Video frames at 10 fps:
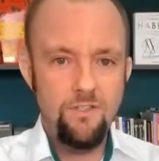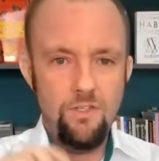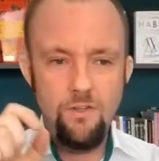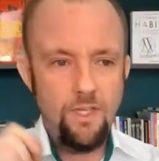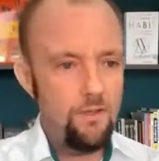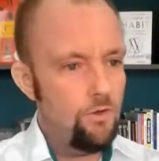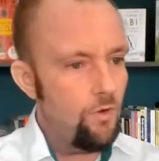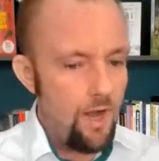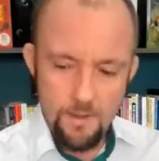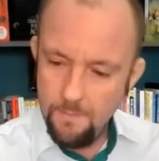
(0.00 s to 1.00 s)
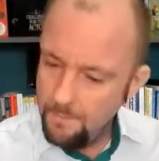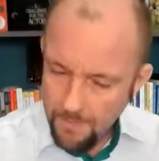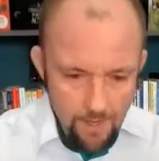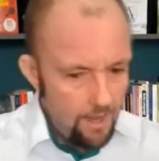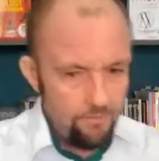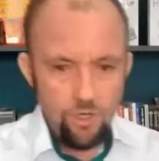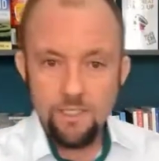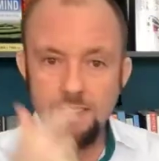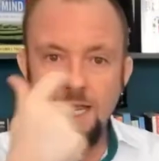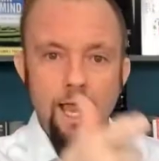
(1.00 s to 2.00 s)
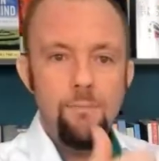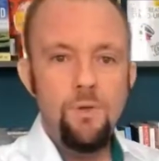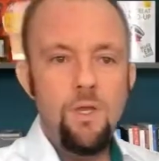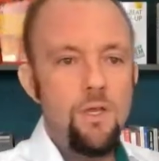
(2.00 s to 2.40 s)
So you think, great, I've got a tab,